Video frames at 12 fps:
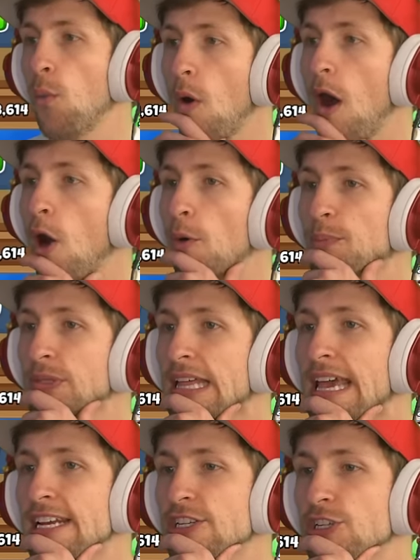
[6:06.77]
Whoa,
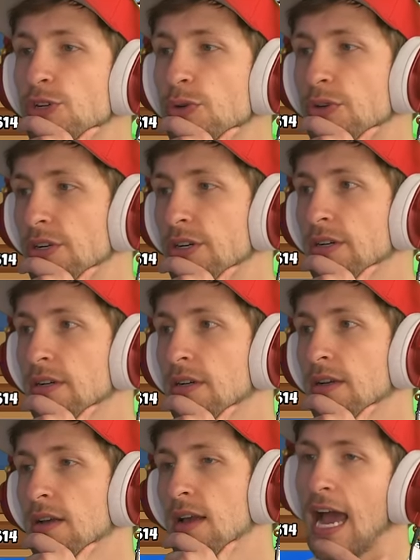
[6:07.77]
blade shooter.
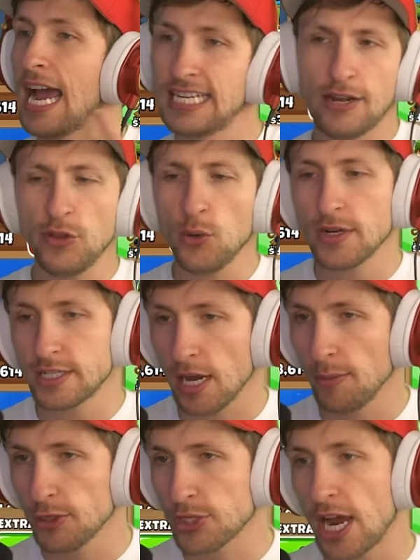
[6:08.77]
I definitely want
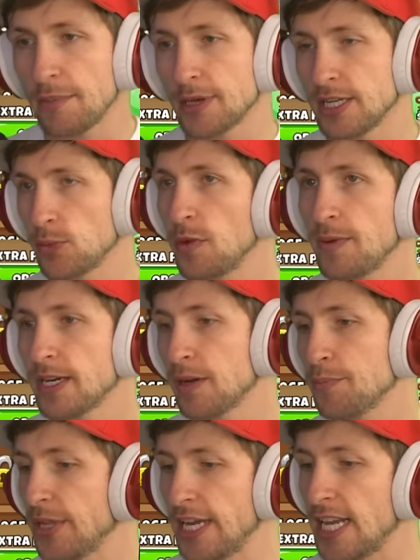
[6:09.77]
double shot because we've been
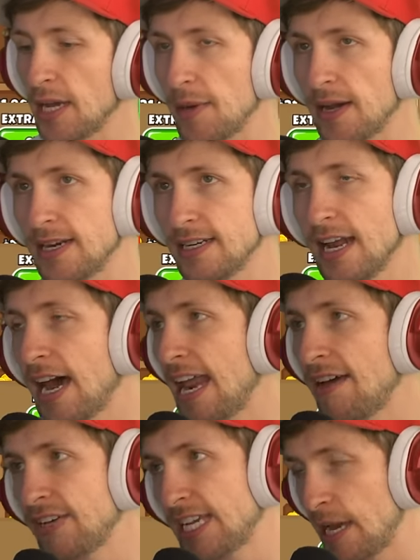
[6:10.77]
complaining about not
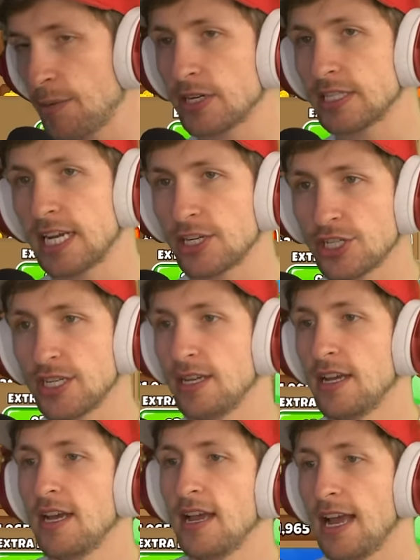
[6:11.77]
having camo detection
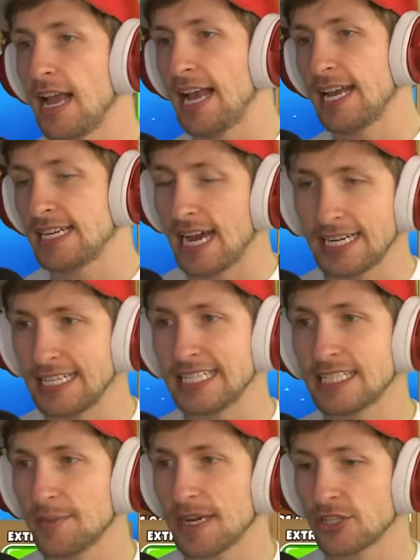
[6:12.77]
and I
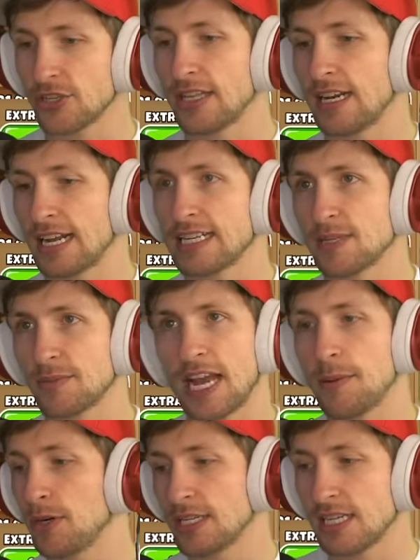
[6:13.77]
need to make sure that I get some
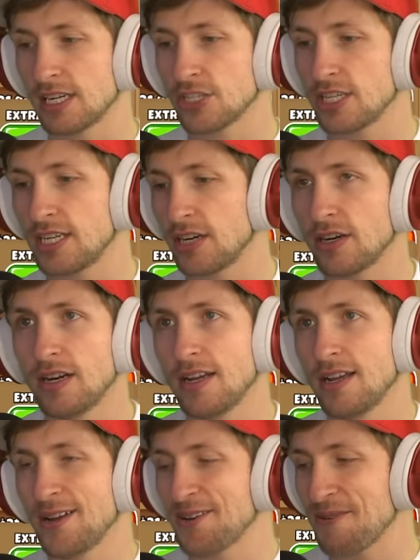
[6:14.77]
camo detection here.
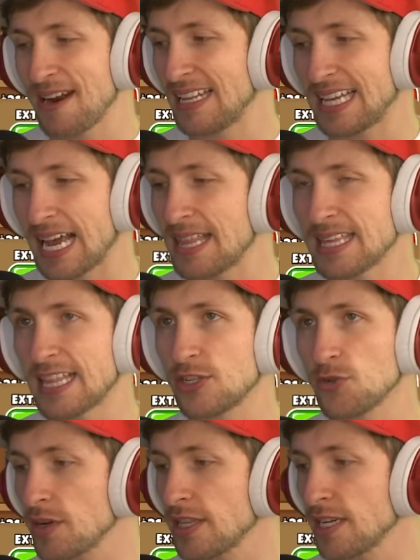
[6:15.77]
Right, like, I think
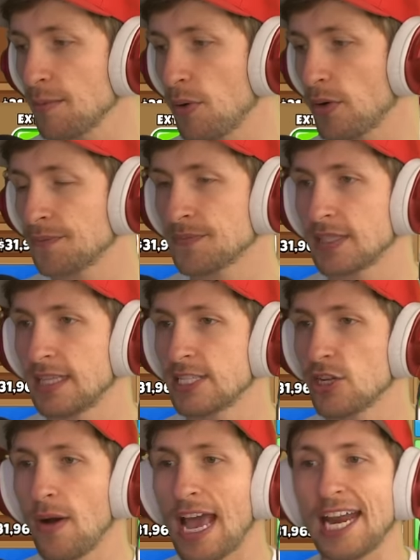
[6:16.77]
that's really important. Let's
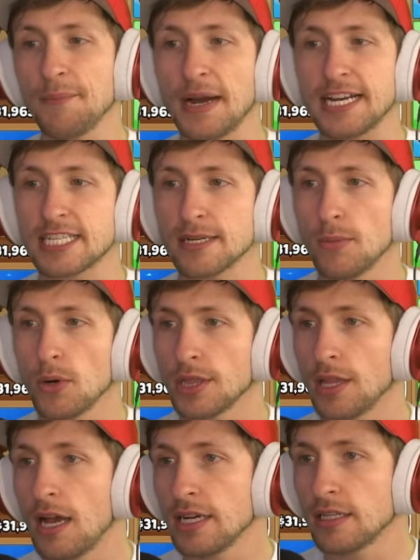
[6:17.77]
go ahead and buy some more luck.